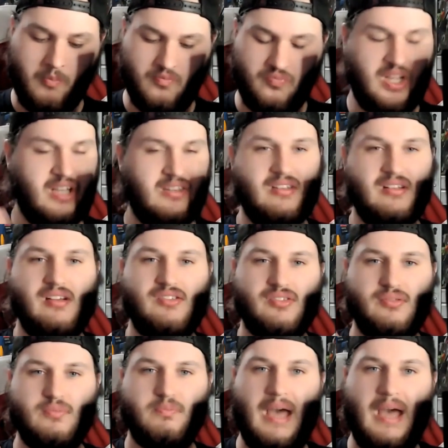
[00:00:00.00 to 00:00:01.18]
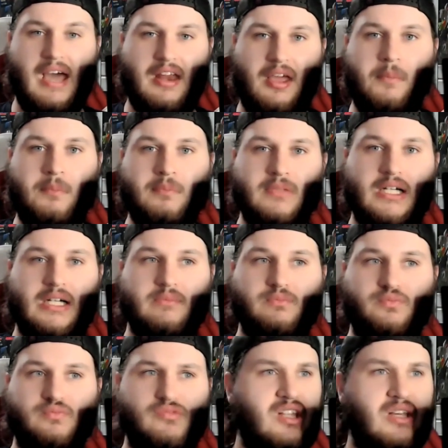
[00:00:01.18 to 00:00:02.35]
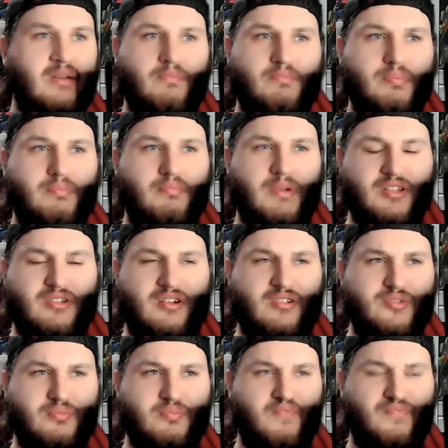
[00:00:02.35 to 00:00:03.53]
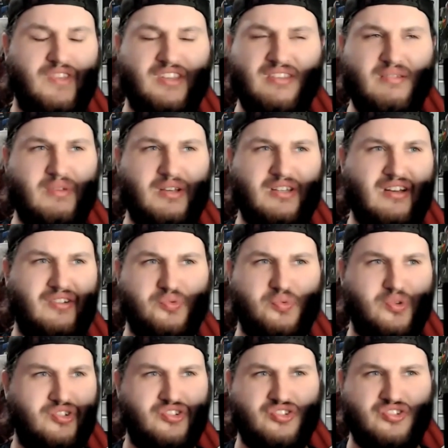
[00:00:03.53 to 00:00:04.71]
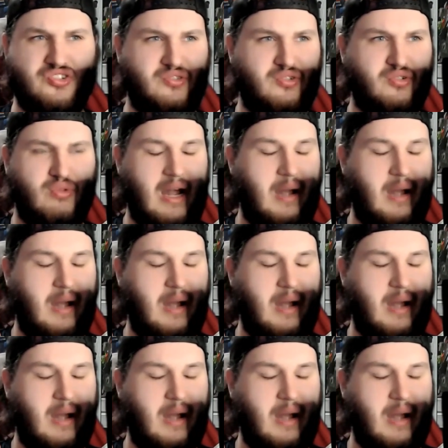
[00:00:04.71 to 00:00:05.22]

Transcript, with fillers: Like, it's a decent patty. It's not like McDonald's, or it's not McDonald's where it's just crap.